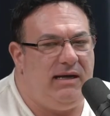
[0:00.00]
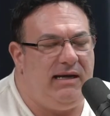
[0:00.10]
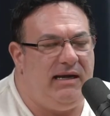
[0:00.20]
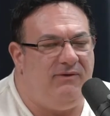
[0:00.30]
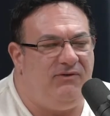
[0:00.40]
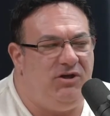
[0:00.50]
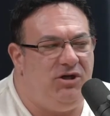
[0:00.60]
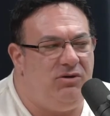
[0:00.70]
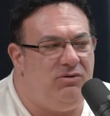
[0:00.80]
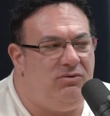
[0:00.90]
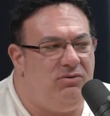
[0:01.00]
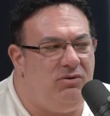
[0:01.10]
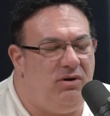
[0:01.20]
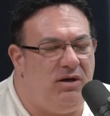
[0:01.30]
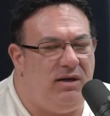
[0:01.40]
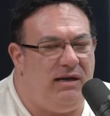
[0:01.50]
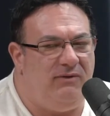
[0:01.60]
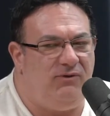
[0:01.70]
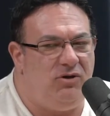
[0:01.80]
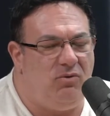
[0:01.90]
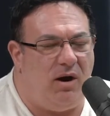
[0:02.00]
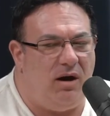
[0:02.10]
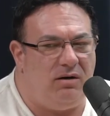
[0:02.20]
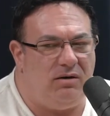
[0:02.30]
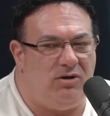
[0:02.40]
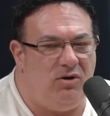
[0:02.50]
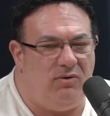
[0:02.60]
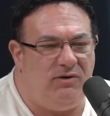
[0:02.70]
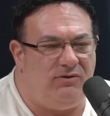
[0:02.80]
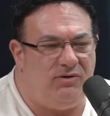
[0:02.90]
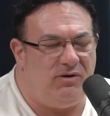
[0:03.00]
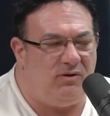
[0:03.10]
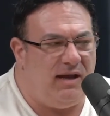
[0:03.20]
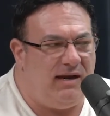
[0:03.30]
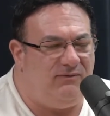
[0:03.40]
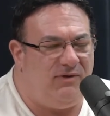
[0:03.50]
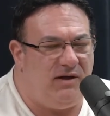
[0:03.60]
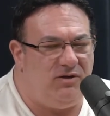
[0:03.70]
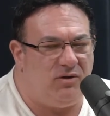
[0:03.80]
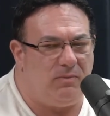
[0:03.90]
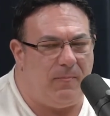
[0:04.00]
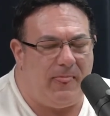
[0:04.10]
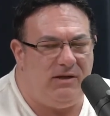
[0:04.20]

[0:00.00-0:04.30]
if you if you are going through your life and you're